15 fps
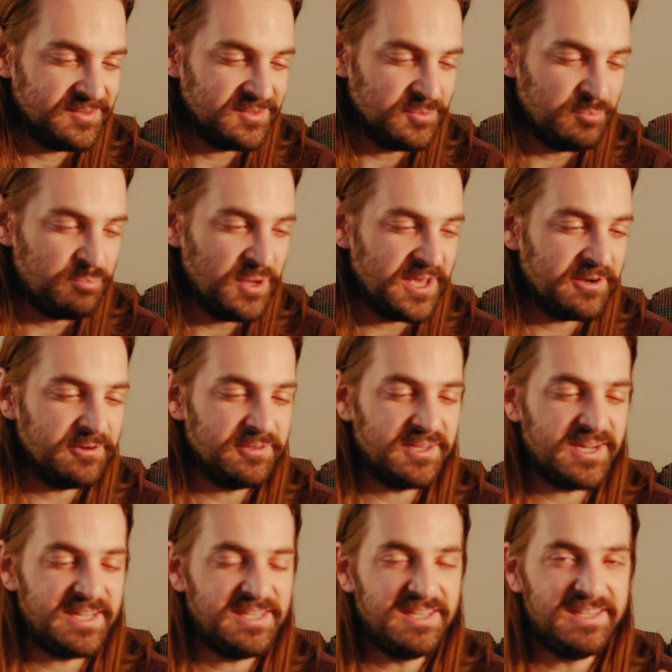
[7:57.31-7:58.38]
the better
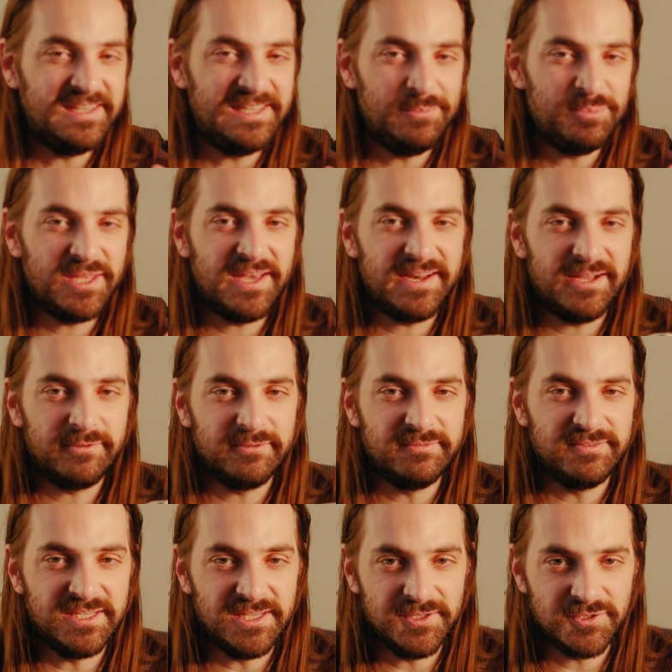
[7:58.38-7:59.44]
that I can keep that out
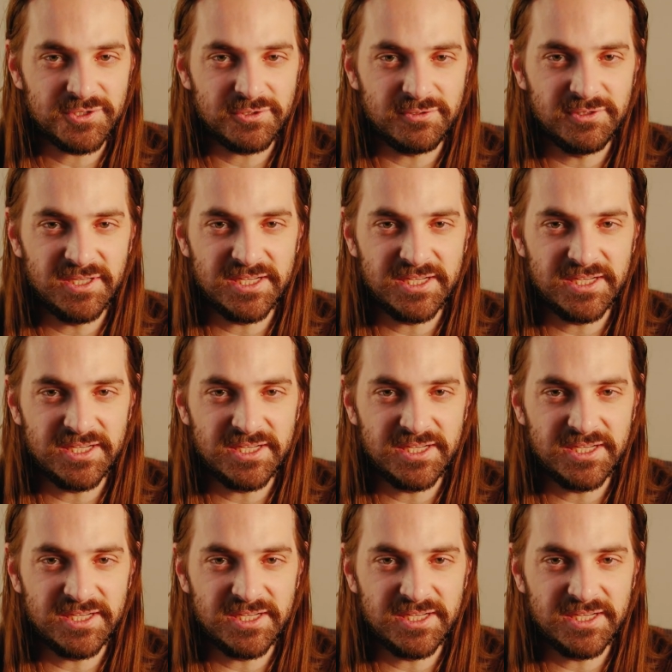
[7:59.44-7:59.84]
of the internal